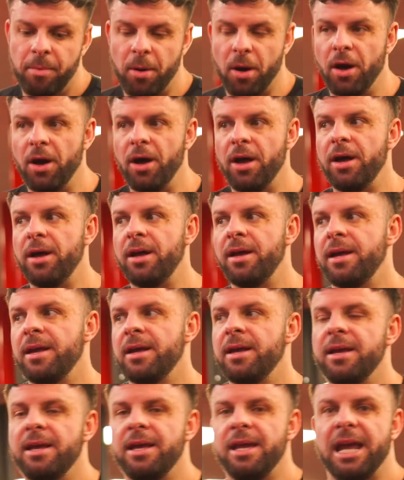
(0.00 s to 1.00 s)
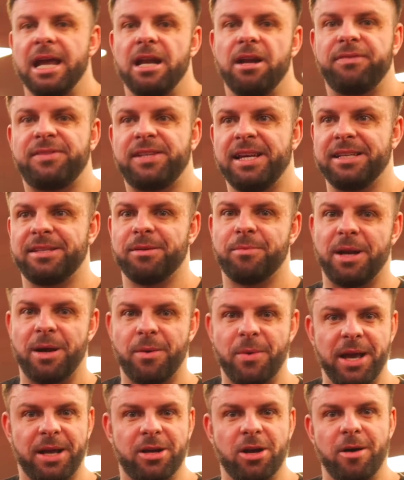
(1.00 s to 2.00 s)
But in off season, when I
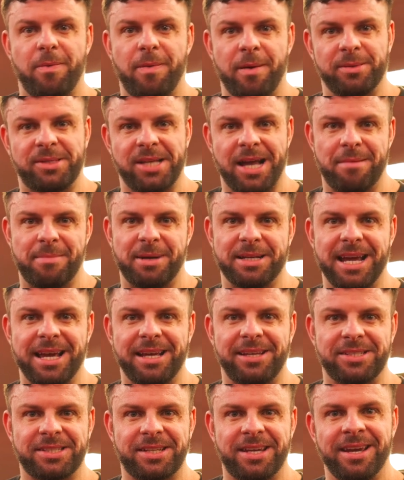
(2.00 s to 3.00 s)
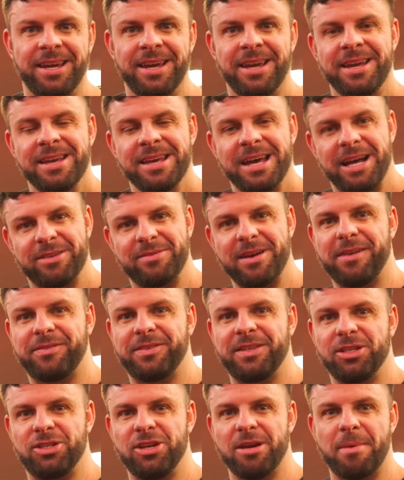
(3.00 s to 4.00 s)
wake up, I'm sat at my desk. I drive
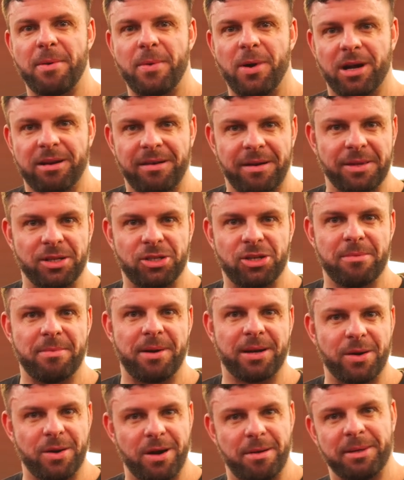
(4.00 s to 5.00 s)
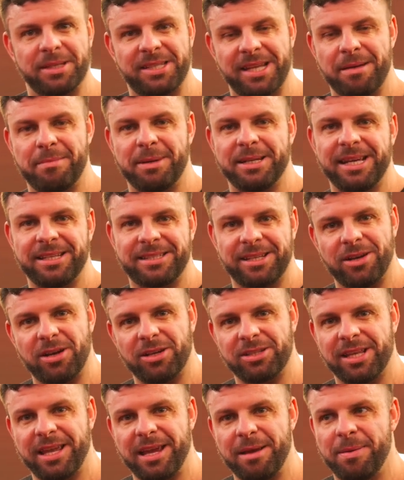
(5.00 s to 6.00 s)
to the gym, I walk around the gym, I go home, I sit at my desk, I go
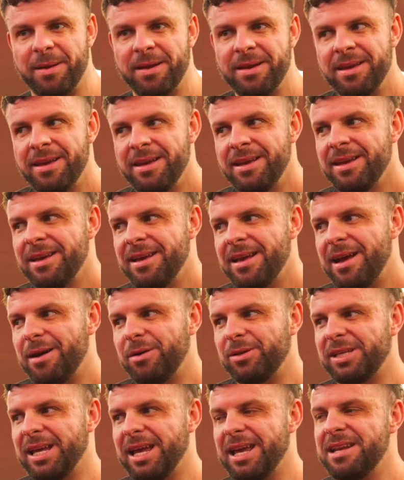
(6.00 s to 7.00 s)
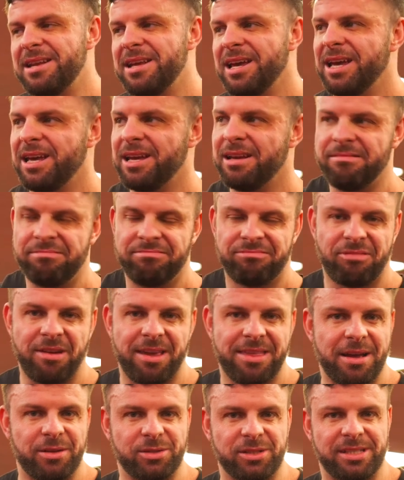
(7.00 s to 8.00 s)
to sleep. I was hitting
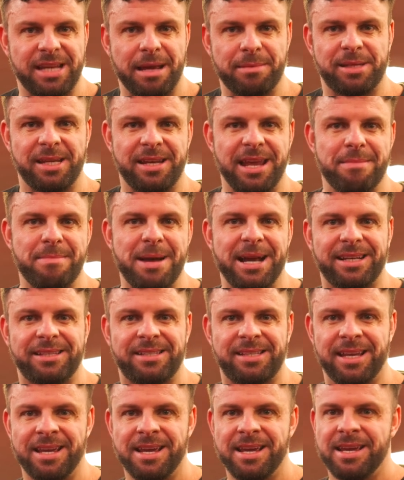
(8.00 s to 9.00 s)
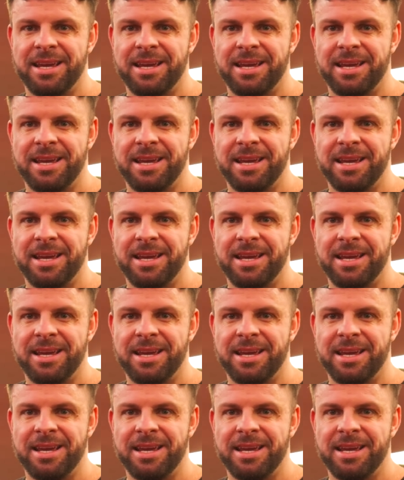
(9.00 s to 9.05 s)
3,000 steps a day max.